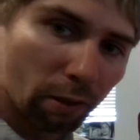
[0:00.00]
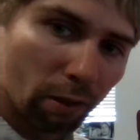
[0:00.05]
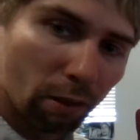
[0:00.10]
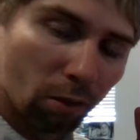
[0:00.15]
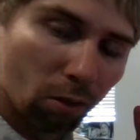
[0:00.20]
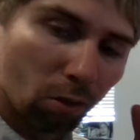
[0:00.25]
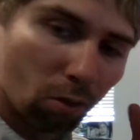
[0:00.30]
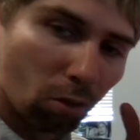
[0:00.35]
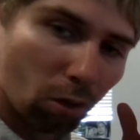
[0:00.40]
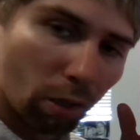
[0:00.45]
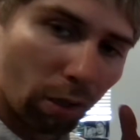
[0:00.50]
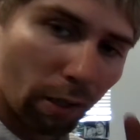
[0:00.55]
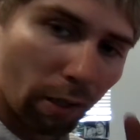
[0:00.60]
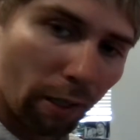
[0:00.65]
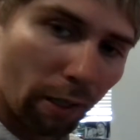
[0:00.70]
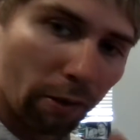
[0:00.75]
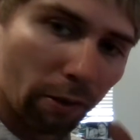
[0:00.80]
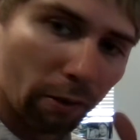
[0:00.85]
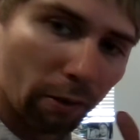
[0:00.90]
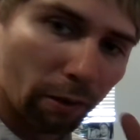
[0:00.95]
or
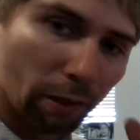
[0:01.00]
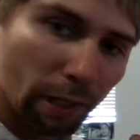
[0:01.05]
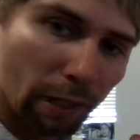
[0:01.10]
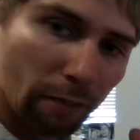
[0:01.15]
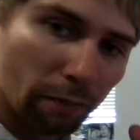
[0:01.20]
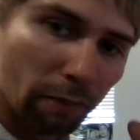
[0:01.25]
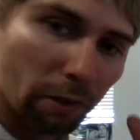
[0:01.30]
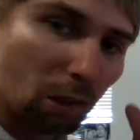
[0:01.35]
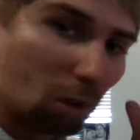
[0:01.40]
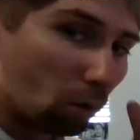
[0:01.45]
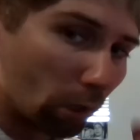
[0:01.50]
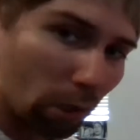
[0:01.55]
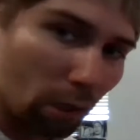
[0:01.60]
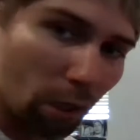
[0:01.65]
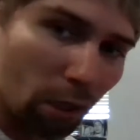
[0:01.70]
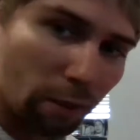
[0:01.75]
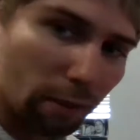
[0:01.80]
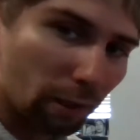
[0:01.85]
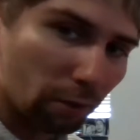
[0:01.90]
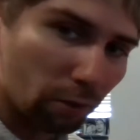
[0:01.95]
Heather or Avery, or
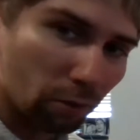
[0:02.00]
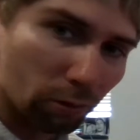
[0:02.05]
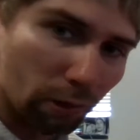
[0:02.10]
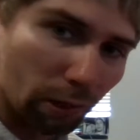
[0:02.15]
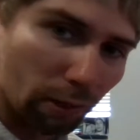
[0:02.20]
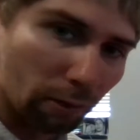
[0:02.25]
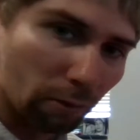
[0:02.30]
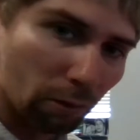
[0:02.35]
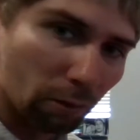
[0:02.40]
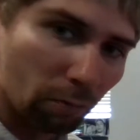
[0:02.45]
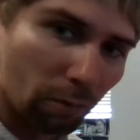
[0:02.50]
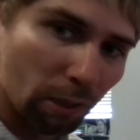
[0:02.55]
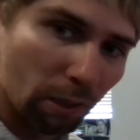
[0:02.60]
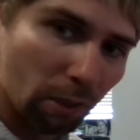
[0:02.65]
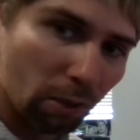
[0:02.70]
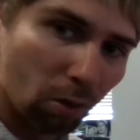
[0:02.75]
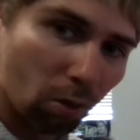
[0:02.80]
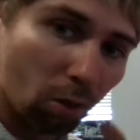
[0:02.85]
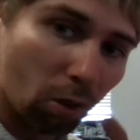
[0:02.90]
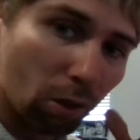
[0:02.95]
contact directly with me
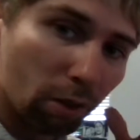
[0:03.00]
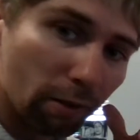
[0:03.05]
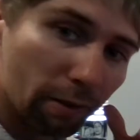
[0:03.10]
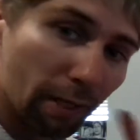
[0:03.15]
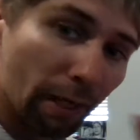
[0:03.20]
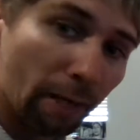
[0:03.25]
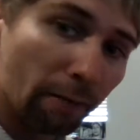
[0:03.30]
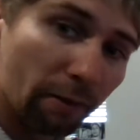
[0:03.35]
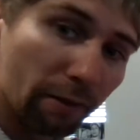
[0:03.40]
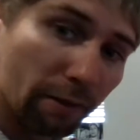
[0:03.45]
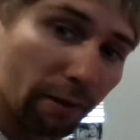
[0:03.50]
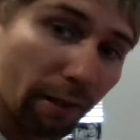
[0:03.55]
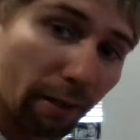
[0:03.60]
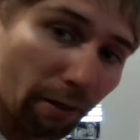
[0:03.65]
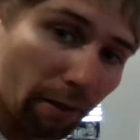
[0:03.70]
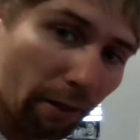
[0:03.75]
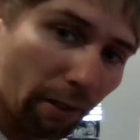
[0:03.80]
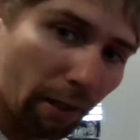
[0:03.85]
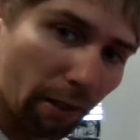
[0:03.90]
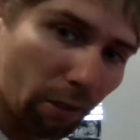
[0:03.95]
or Dave and Terry at